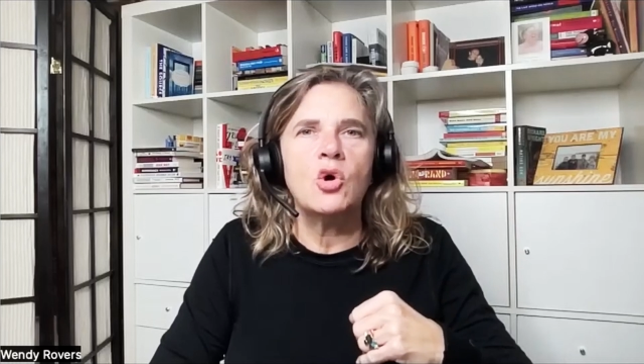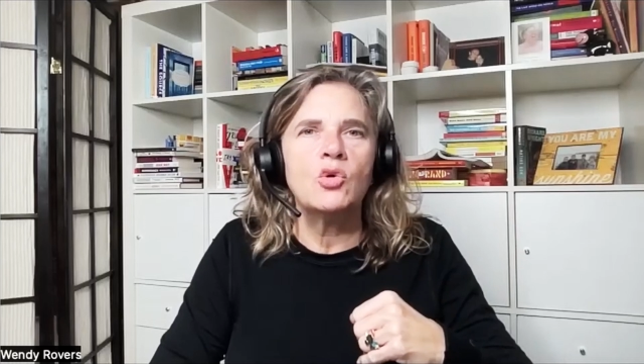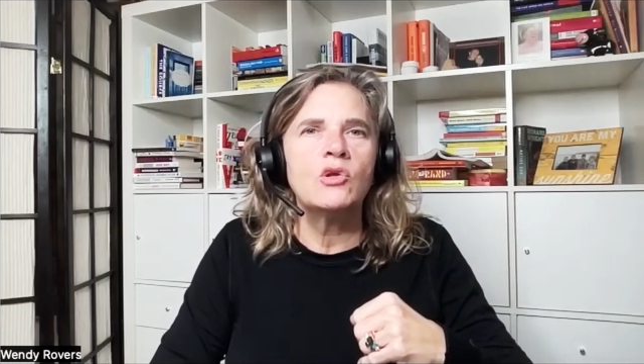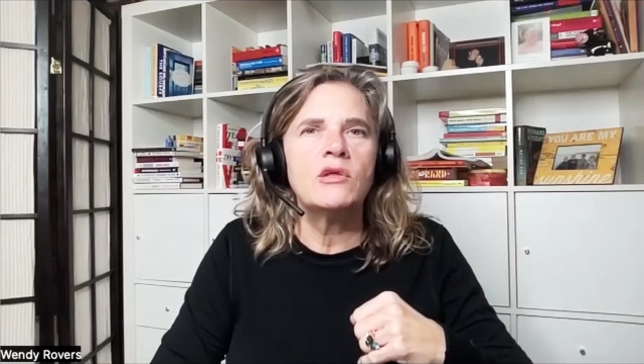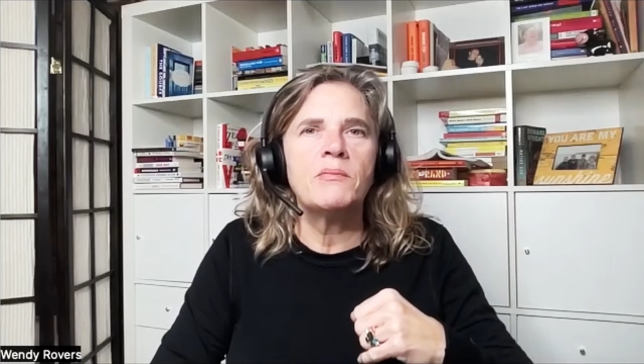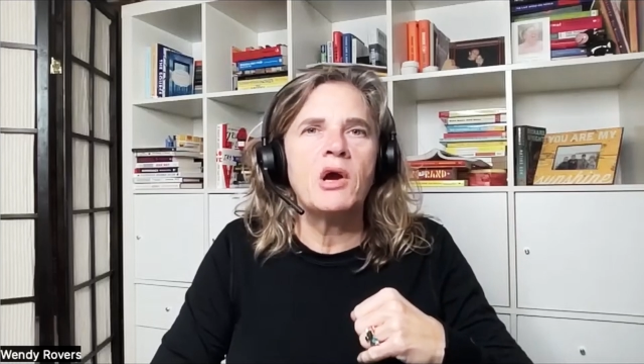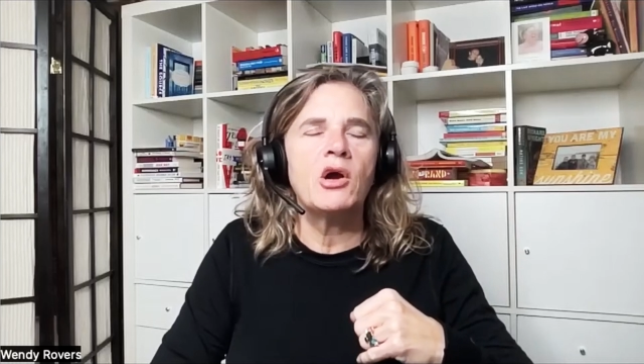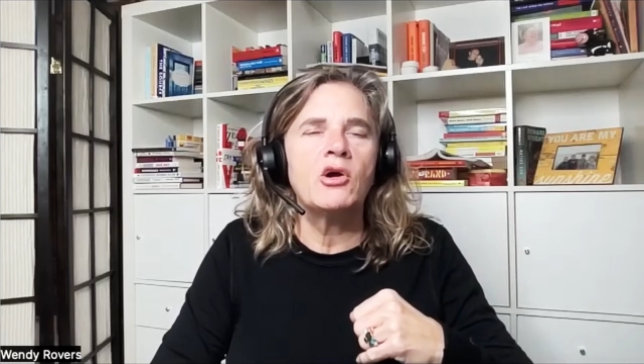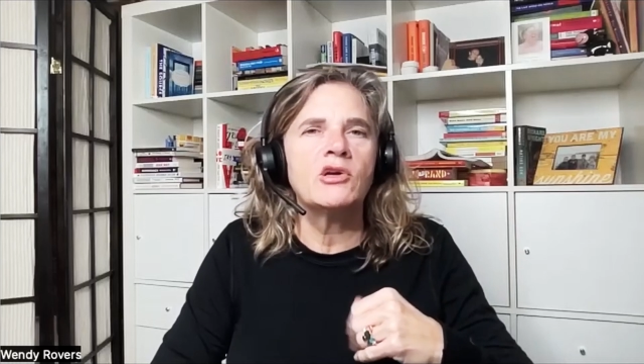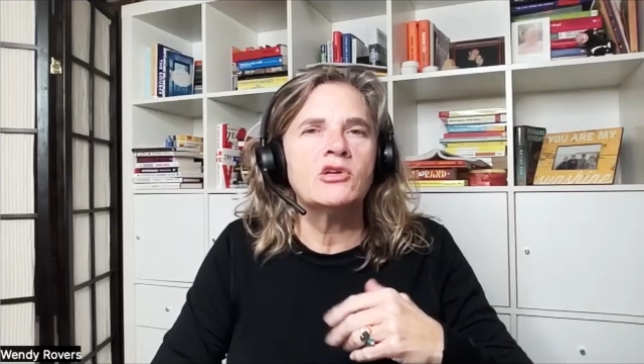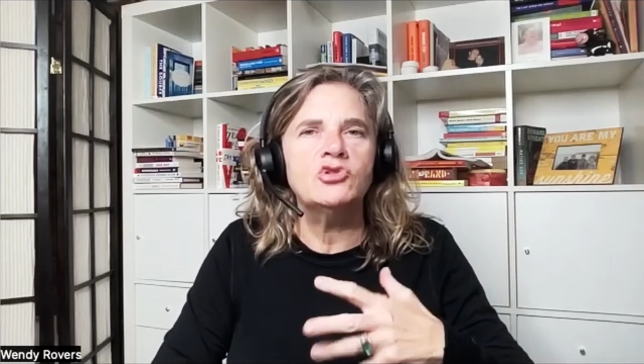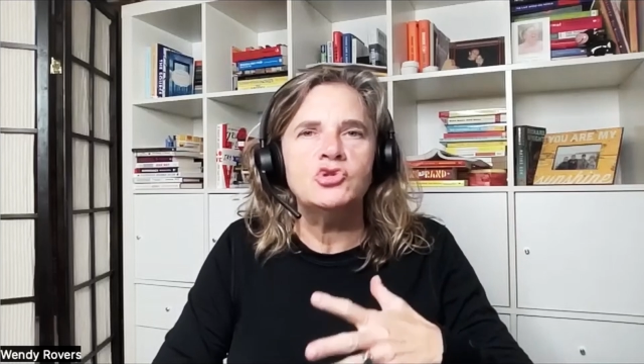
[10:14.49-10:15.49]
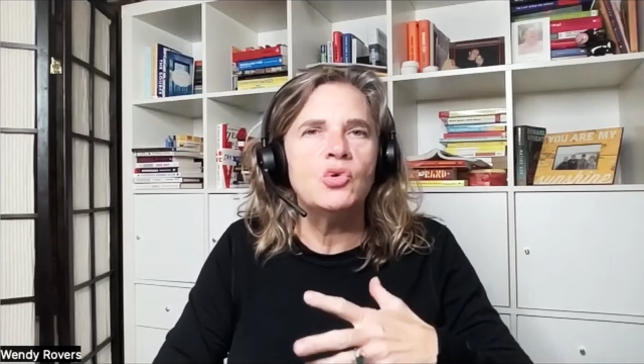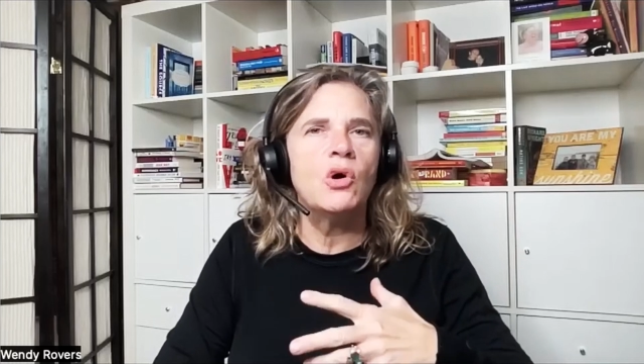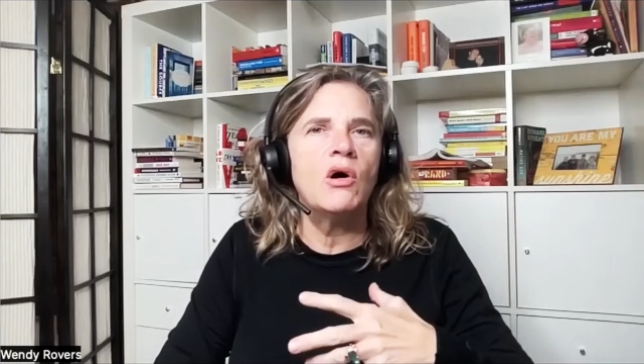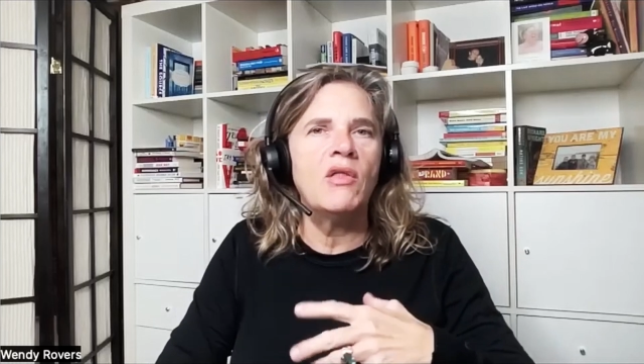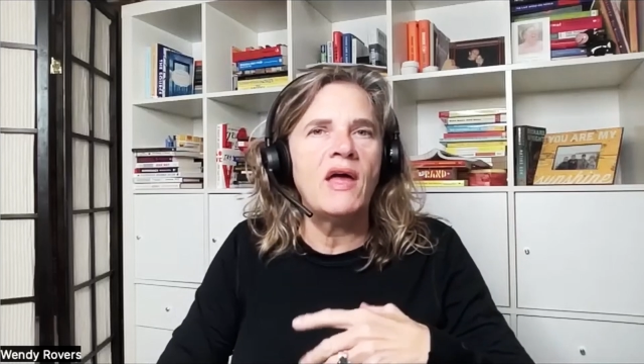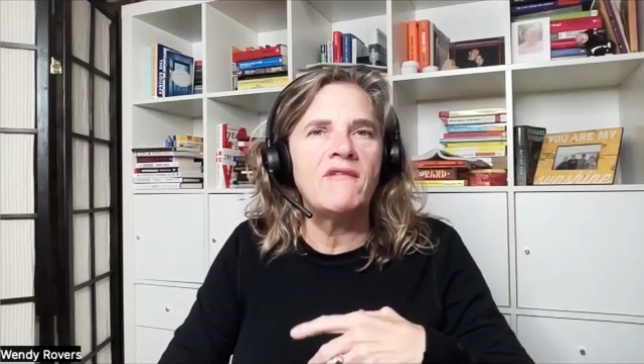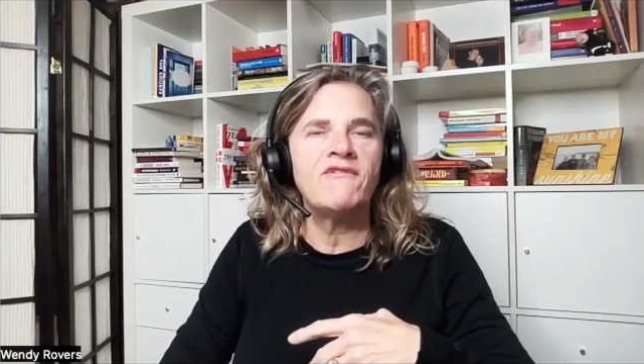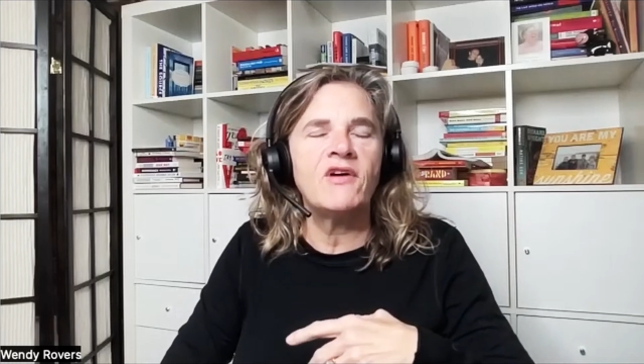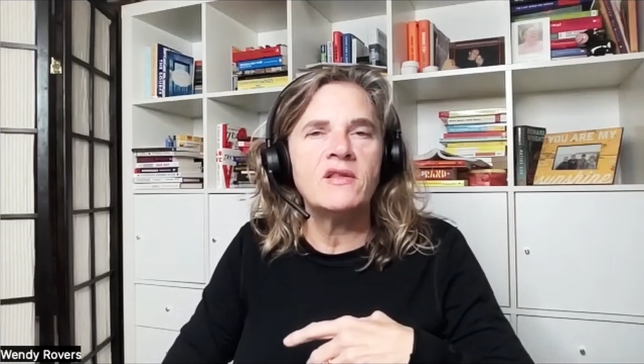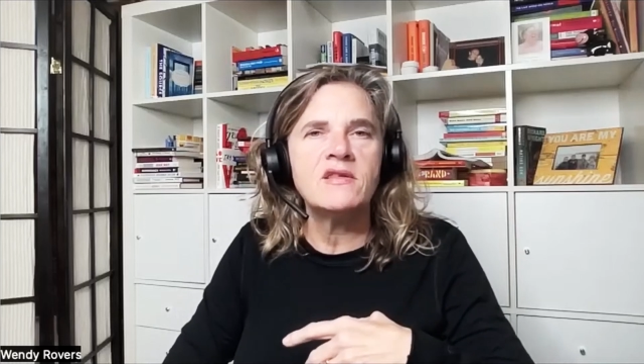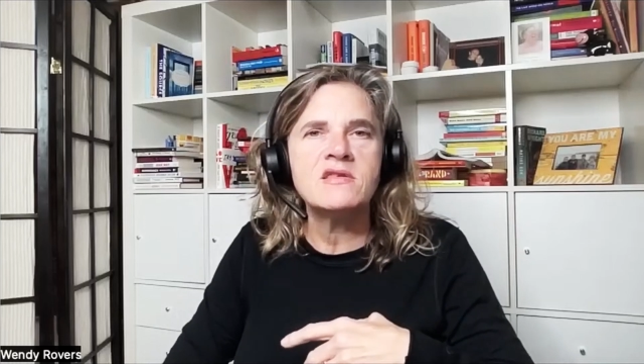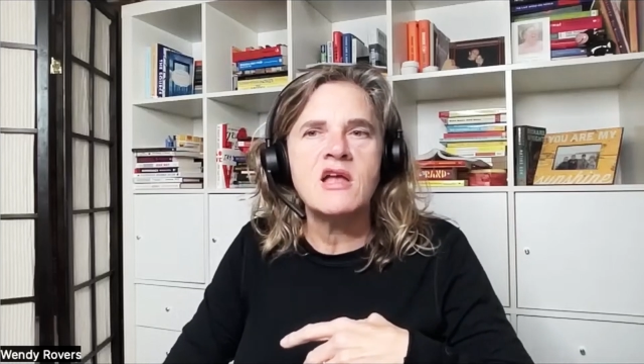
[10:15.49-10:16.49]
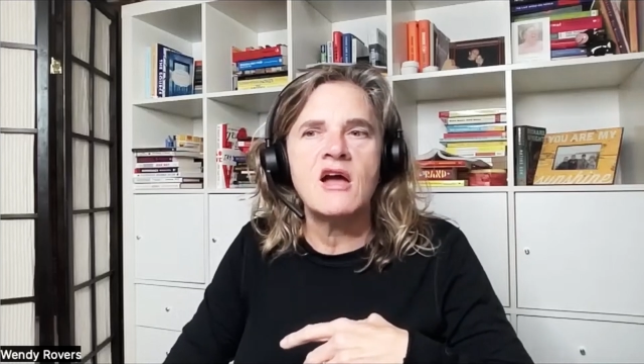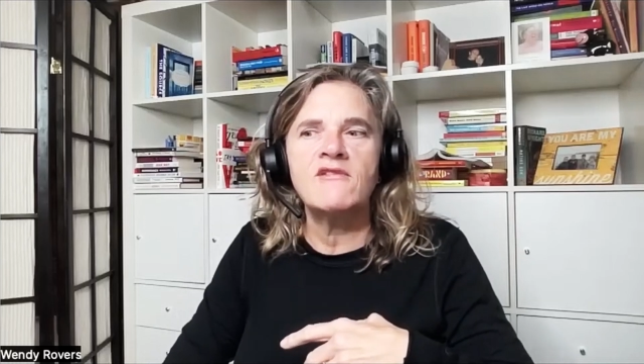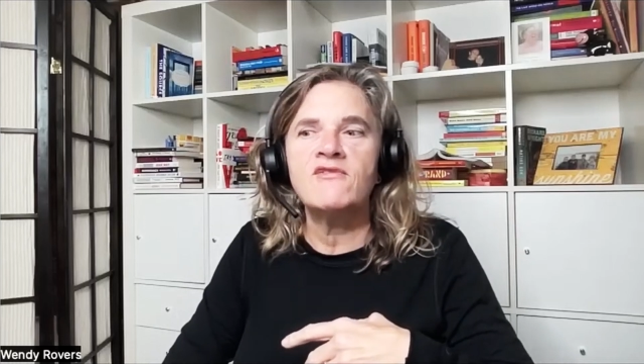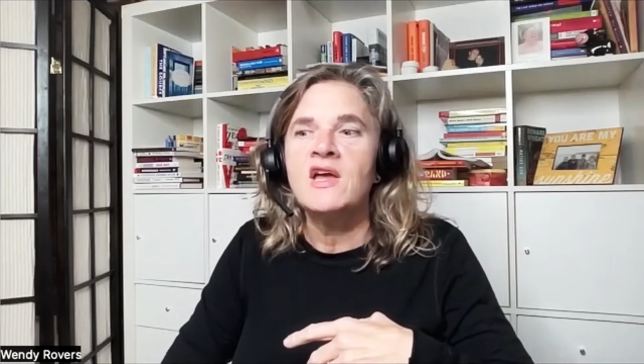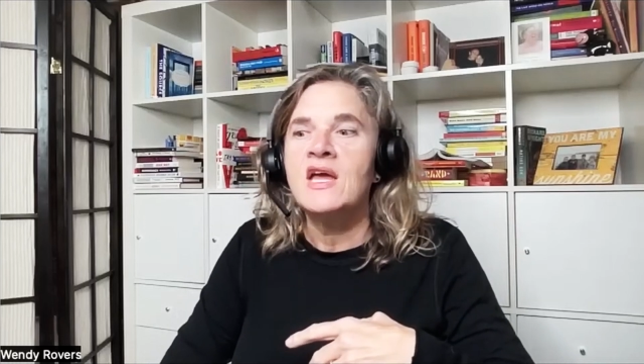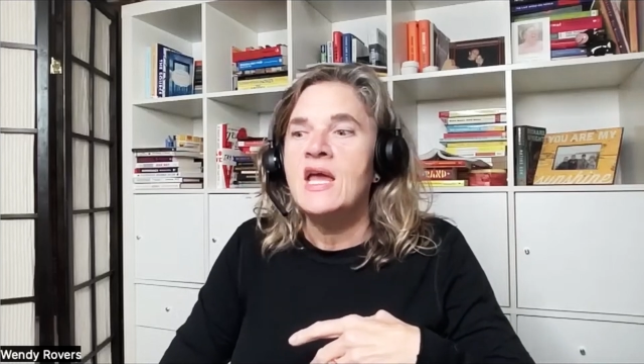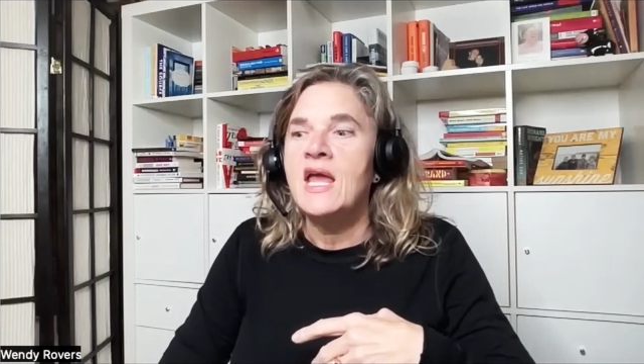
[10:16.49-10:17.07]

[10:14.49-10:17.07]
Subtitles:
go to the park and do all that fun stuff.